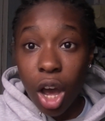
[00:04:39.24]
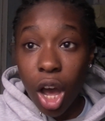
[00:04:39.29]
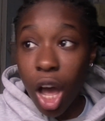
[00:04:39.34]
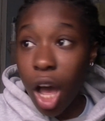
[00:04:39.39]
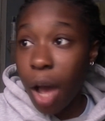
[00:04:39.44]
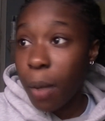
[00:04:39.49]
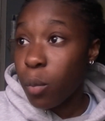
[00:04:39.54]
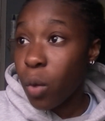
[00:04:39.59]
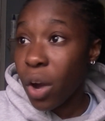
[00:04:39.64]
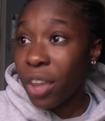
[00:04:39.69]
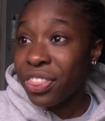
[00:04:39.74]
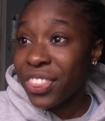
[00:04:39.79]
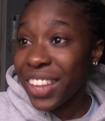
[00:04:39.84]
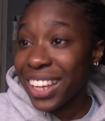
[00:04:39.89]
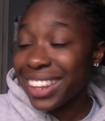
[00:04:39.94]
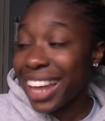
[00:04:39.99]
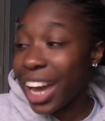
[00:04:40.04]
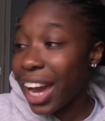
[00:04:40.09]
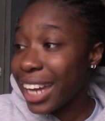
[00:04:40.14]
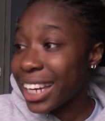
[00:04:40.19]
Um, one
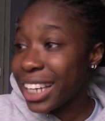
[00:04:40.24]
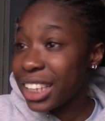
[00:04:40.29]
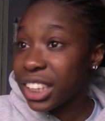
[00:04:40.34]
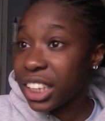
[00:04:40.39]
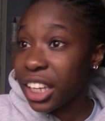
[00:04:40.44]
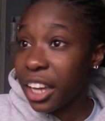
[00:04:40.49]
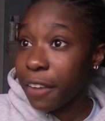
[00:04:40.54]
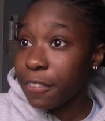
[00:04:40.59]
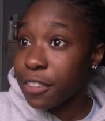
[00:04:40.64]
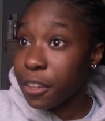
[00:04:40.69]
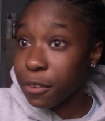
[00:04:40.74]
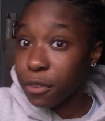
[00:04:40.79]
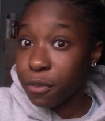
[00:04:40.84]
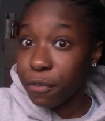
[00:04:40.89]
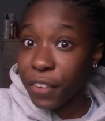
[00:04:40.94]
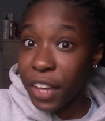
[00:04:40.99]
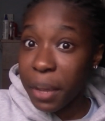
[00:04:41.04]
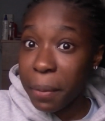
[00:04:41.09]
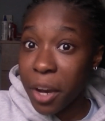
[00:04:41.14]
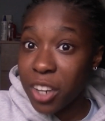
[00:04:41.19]
thing that I need to give to
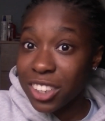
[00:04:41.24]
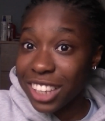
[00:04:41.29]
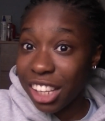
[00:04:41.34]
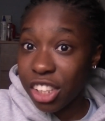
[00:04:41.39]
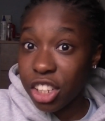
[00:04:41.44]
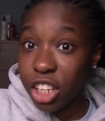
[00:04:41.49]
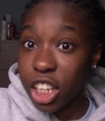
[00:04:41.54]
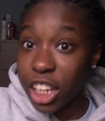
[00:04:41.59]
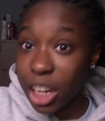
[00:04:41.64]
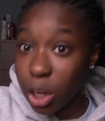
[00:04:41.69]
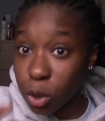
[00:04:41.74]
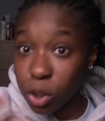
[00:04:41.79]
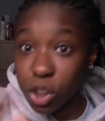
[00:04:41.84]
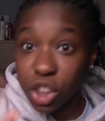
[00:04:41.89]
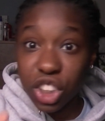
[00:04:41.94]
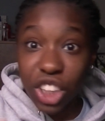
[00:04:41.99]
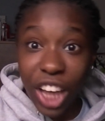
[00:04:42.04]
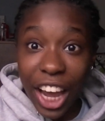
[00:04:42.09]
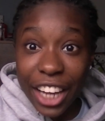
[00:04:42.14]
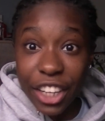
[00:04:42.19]
females as a little
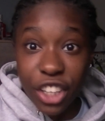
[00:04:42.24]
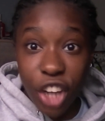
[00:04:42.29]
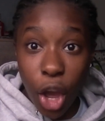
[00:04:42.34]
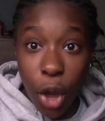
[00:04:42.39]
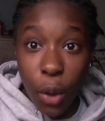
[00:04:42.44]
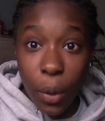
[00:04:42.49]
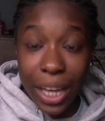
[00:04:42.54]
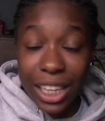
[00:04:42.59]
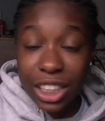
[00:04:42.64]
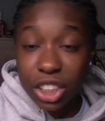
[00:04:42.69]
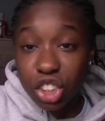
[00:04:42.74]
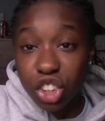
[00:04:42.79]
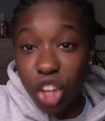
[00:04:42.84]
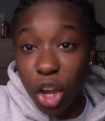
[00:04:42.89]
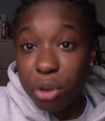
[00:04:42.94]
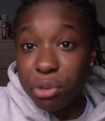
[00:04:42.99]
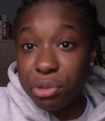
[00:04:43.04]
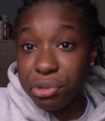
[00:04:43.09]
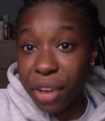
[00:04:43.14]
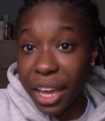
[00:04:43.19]
side note is
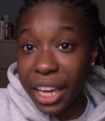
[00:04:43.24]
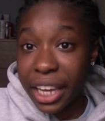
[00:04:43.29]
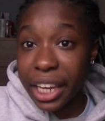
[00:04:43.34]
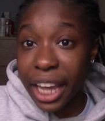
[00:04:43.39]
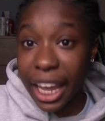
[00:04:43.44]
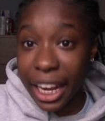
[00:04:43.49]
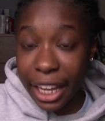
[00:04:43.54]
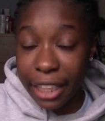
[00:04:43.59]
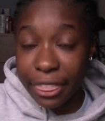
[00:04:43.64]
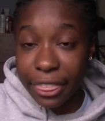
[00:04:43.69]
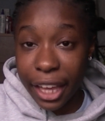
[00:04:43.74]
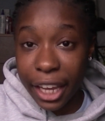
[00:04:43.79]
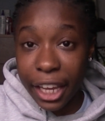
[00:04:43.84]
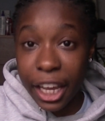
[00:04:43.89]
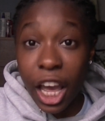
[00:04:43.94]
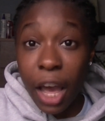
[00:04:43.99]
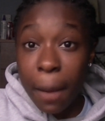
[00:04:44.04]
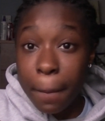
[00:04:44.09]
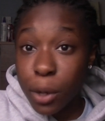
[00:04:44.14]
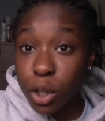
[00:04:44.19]
don't fake anything